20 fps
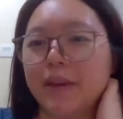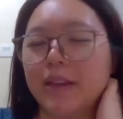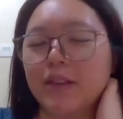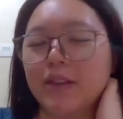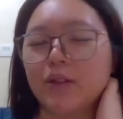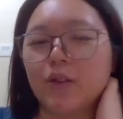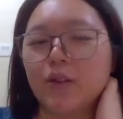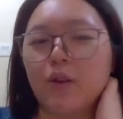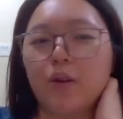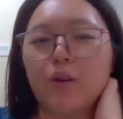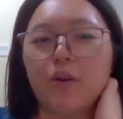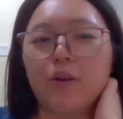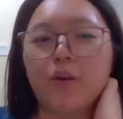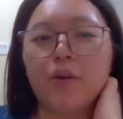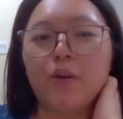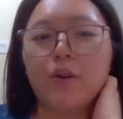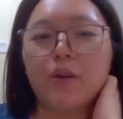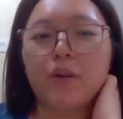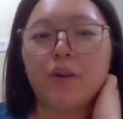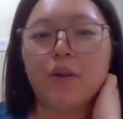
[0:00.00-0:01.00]
be
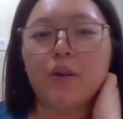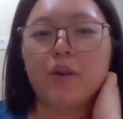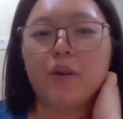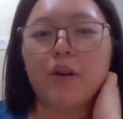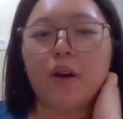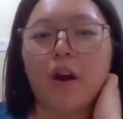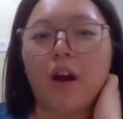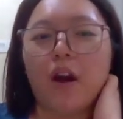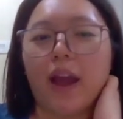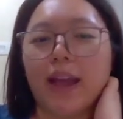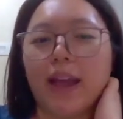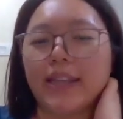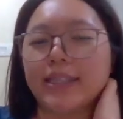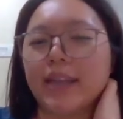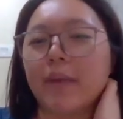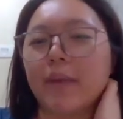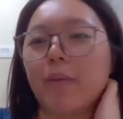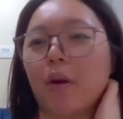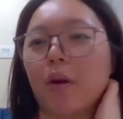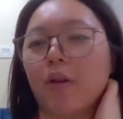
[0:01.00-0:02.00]
so
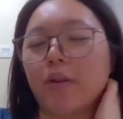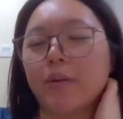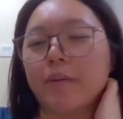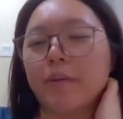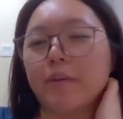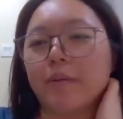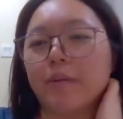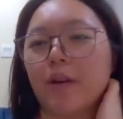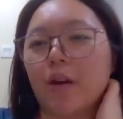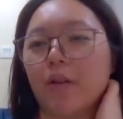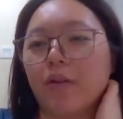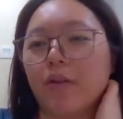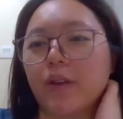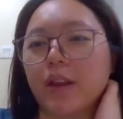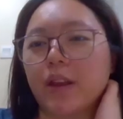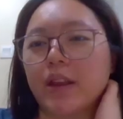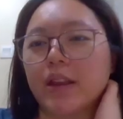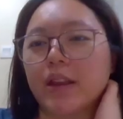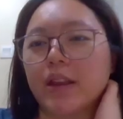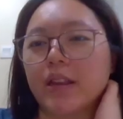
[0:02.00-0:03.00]
exam orient
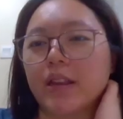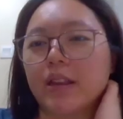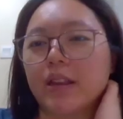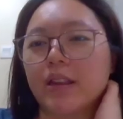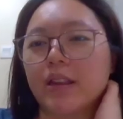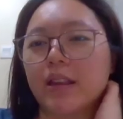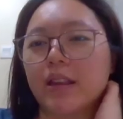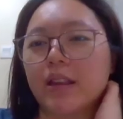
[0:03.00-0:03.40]
oriented